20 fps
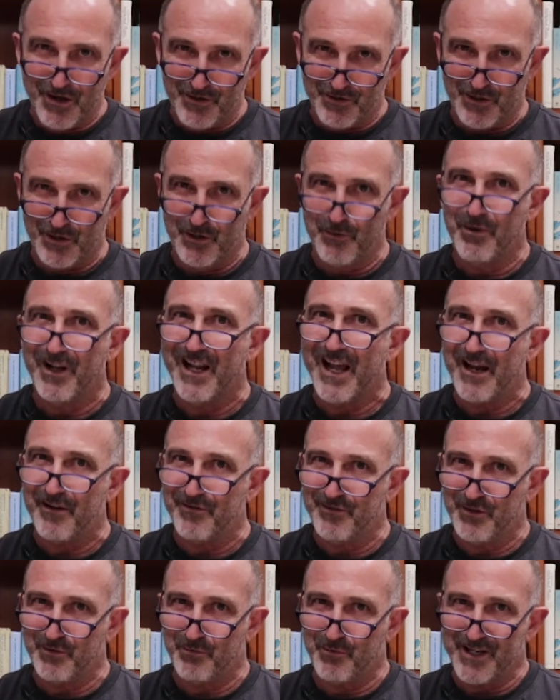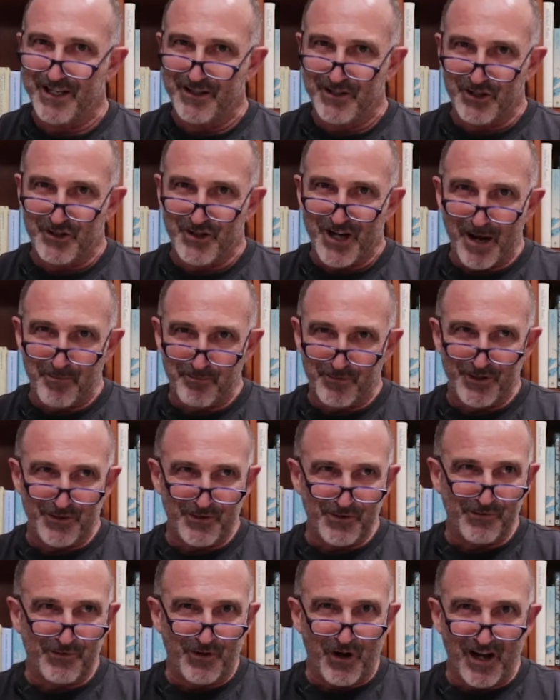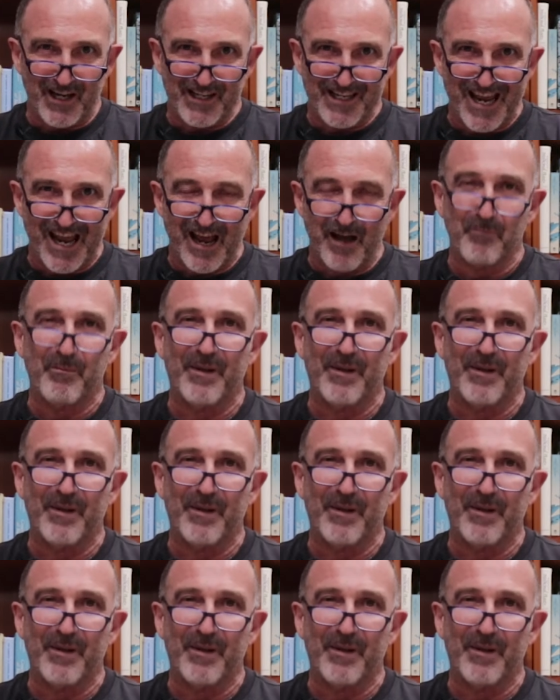You will have to read the chapter to find out,